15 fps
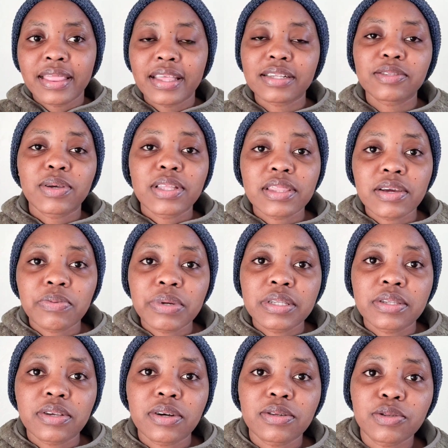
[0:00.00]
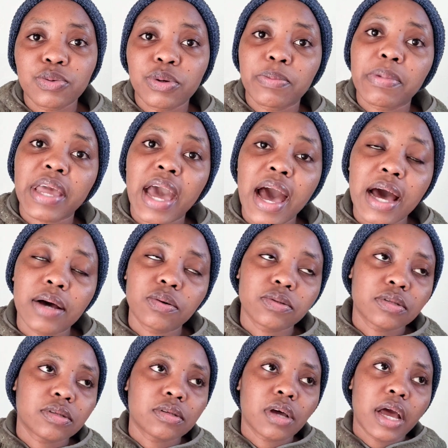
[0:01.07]
that's when the results will be
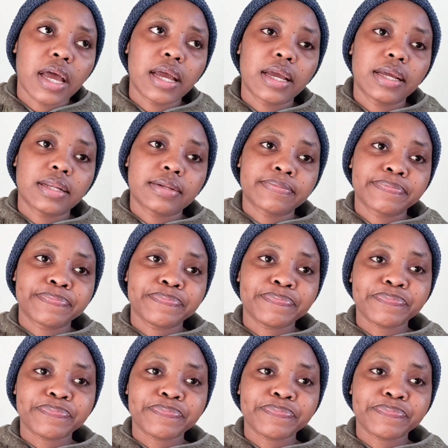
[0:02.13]
out. And